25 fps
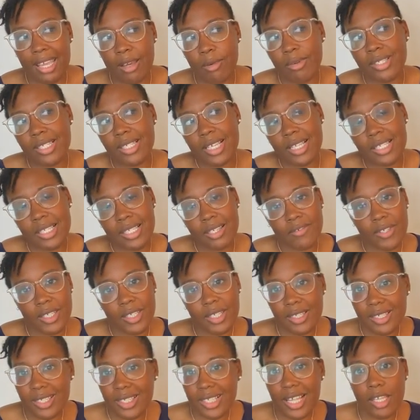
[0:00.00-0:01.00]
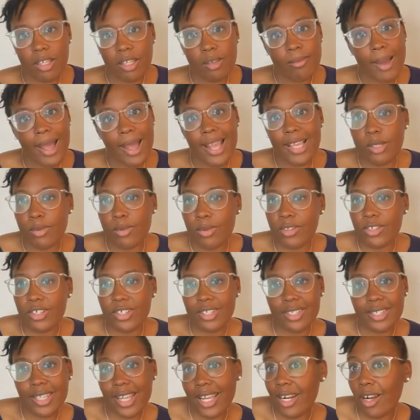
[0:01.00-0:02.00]
It was as if it's like you might as well
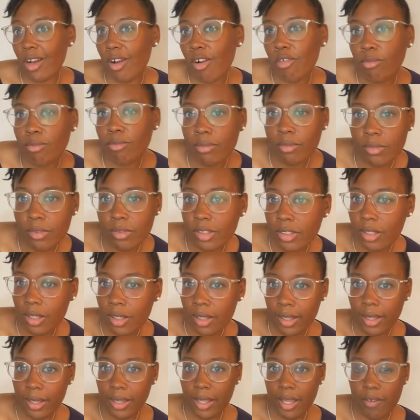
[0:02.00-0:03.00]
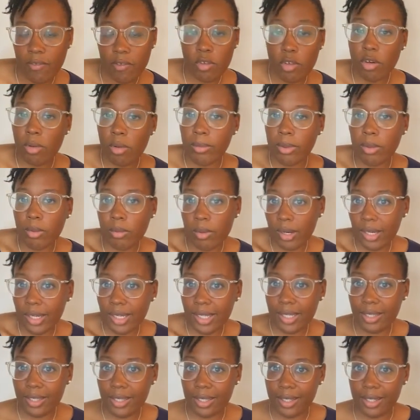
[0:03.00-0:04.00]
just stay home if you're gonna be
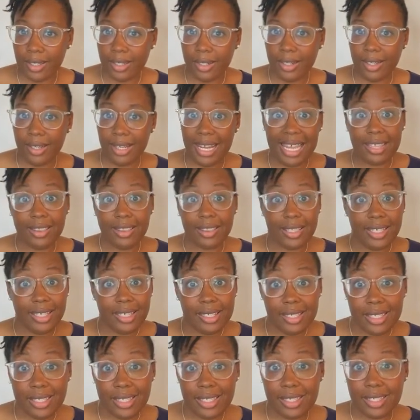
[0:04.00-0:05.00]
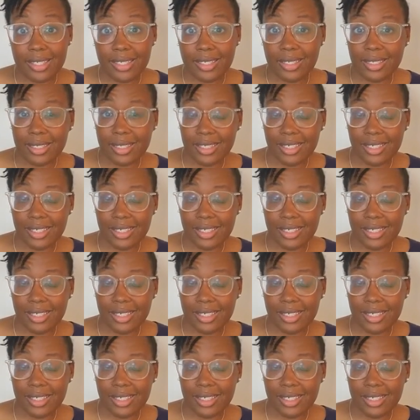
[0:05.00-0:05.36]
working like this.